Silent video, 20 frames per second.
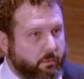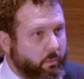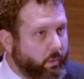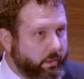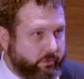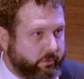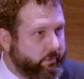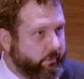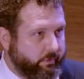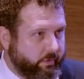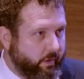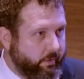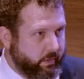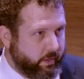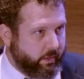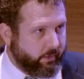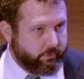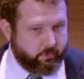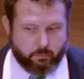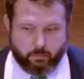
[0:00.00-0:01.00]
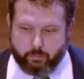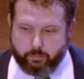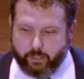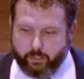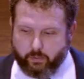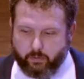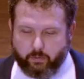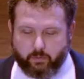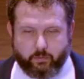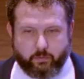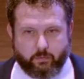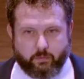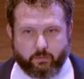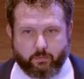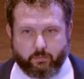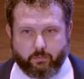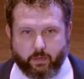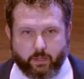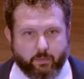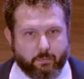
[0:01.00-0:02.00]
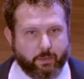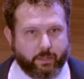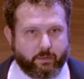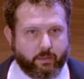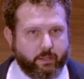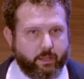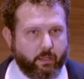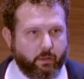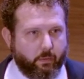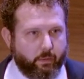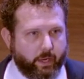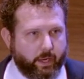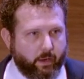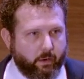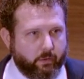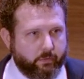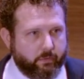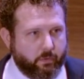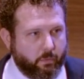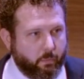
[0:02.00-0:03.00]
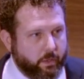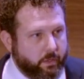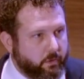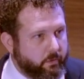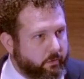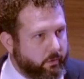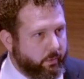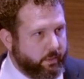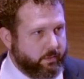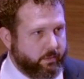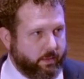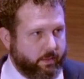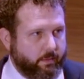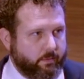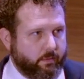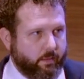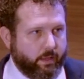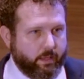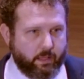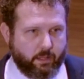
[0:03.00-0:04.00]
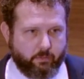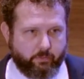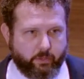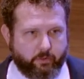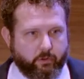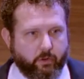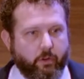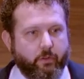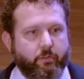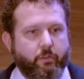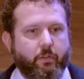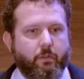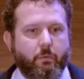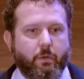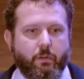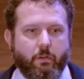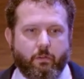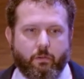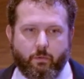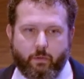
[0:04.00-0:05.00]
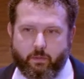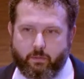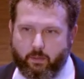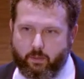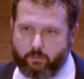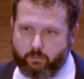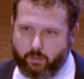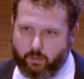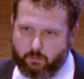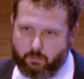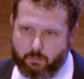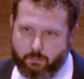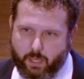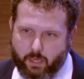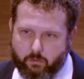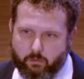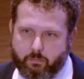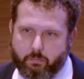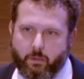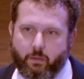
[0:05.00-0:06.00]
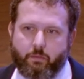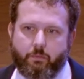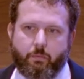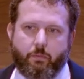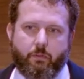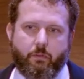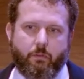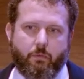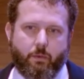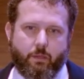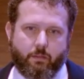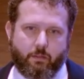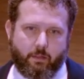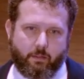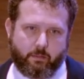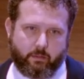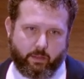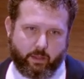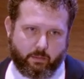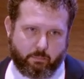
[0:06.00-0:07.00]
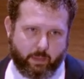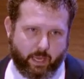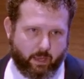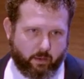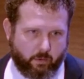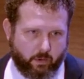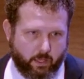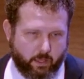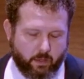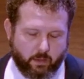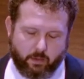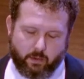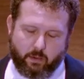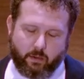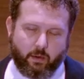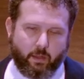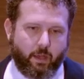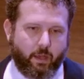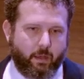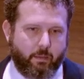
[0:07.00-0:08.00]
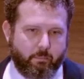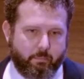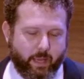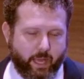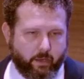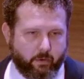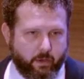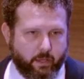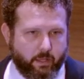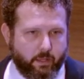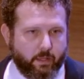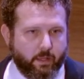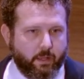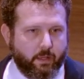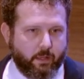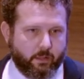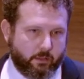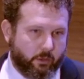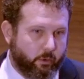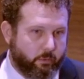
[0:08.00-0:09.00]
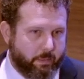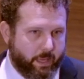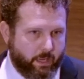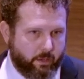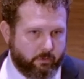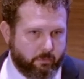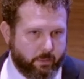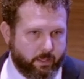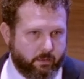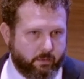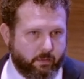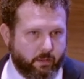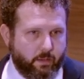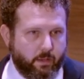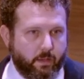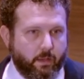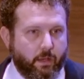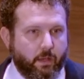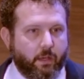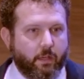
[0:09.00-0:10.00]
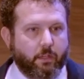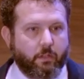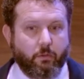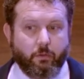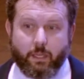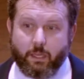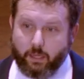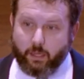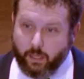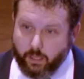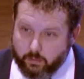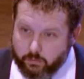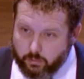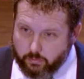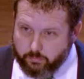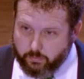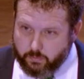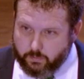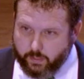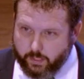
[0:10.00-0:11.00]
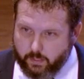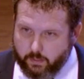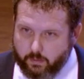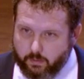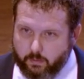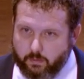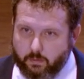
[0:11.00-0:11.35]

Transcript: what's just on the customer bill and the monthly kilowatt hours when you're doing things like EV charging, when you're doing things like demand response, when you're doing things like battery load management. You need interval data.